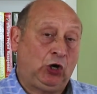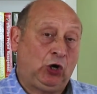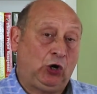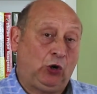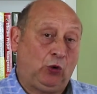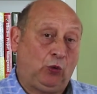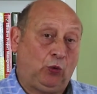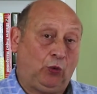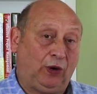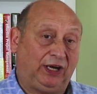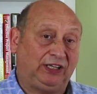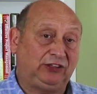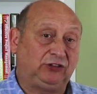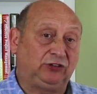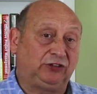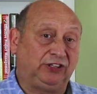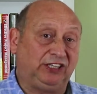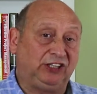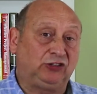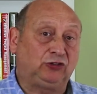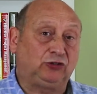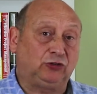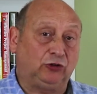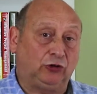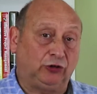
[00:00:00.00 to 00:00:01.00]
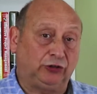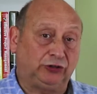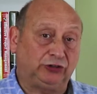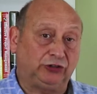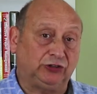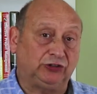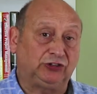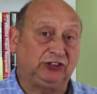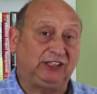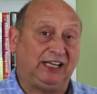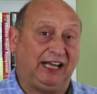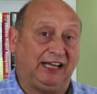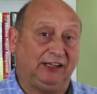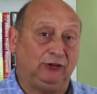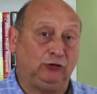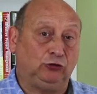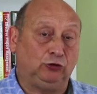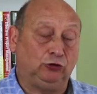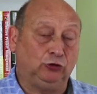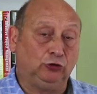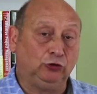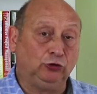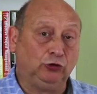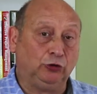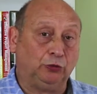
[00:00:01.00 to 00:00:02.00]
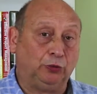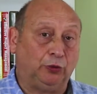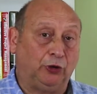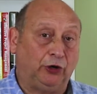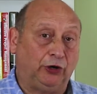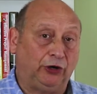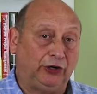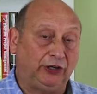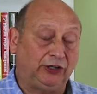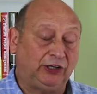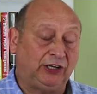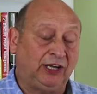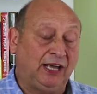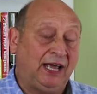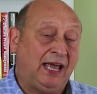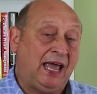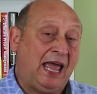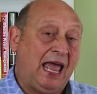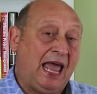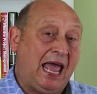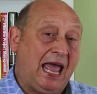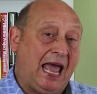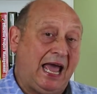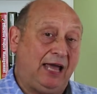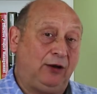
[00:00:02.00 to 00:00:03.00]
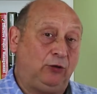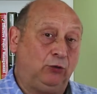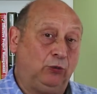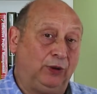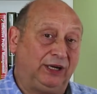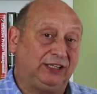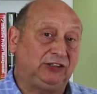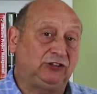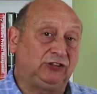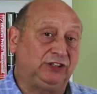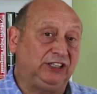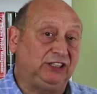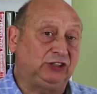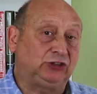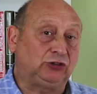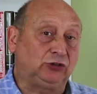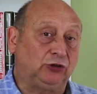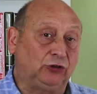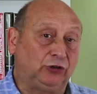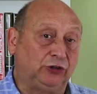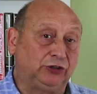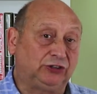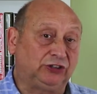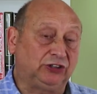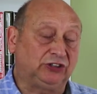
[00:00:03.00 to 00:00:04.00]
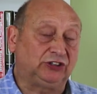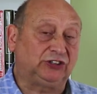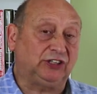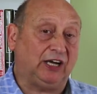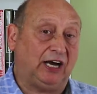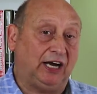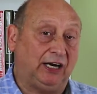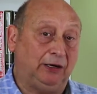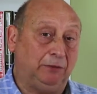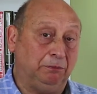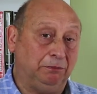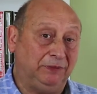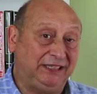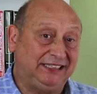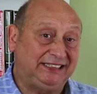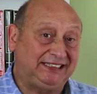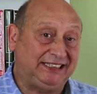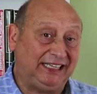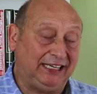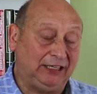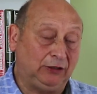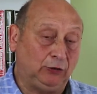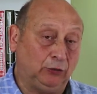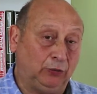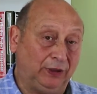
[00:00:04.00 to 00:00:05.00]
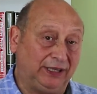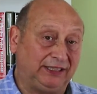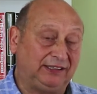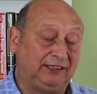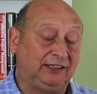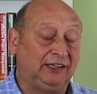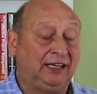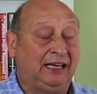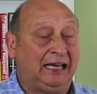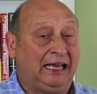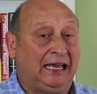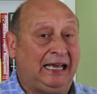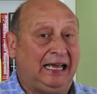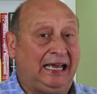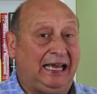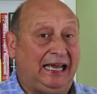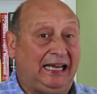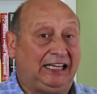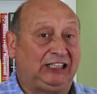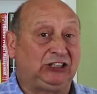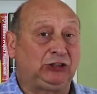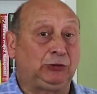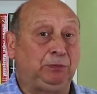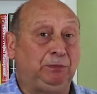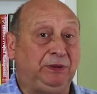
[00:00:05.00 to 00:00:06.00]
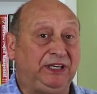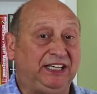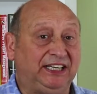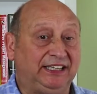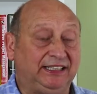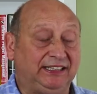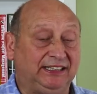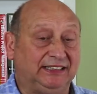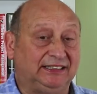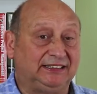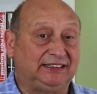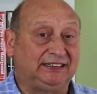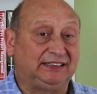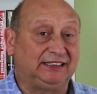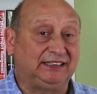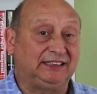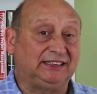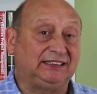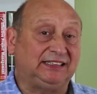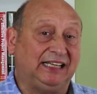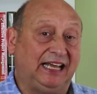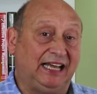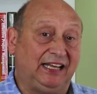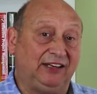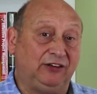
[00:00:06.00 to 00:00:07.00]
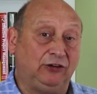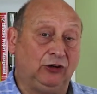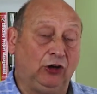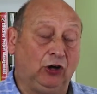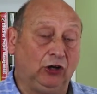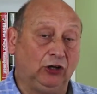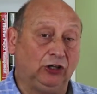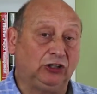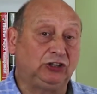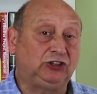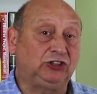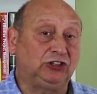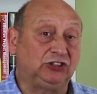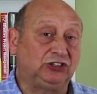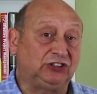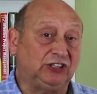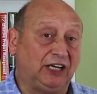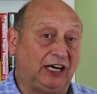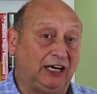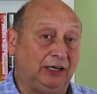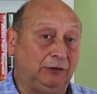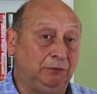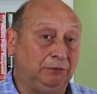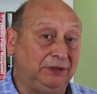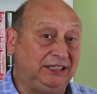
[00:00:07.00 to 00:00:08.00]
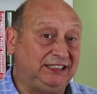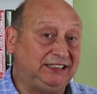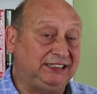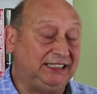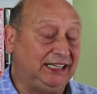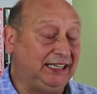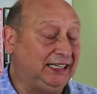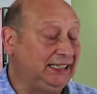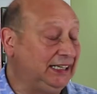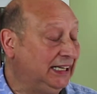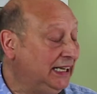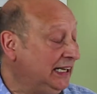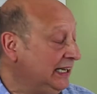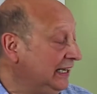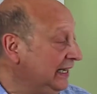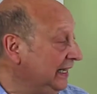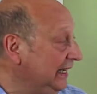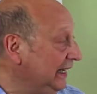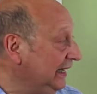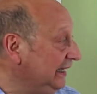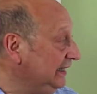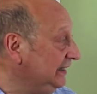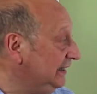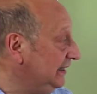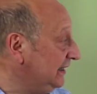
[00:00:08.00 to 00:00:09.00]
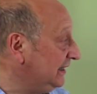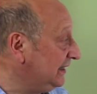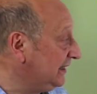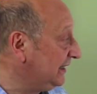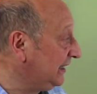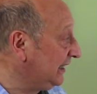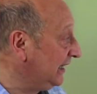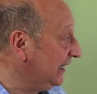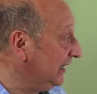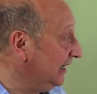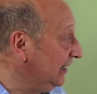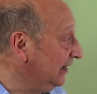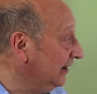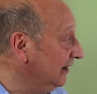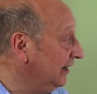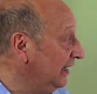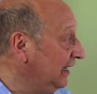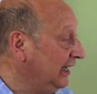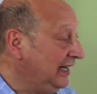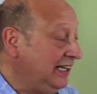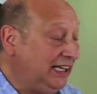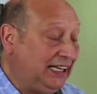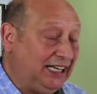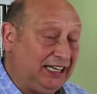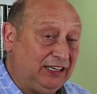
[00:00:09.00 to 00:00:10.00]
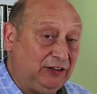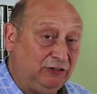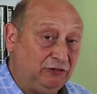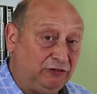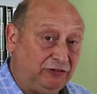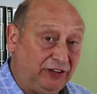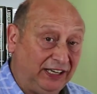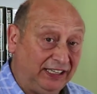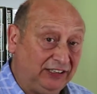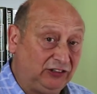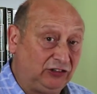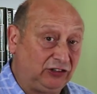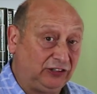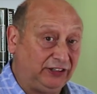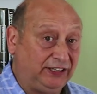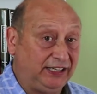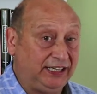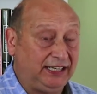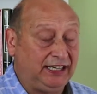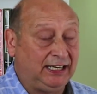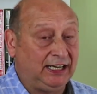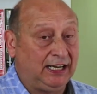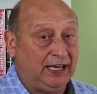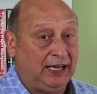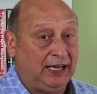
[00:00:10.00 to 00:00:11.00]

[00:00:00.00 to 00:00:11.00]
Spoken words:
what resources can do the work and what resources are missing, what experiences and knowledges are missing, is the skill inventory